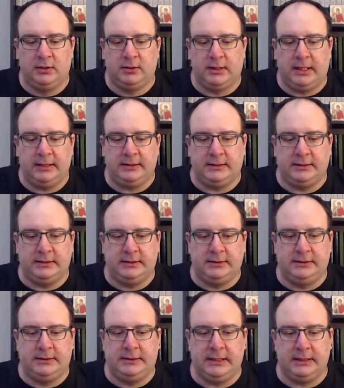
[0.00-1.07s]
Like,
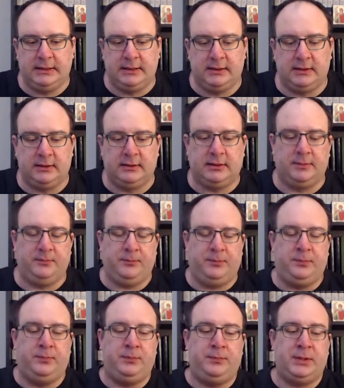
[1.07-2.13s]
did the
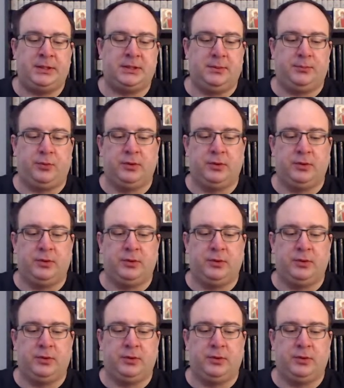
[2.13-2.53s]
bishop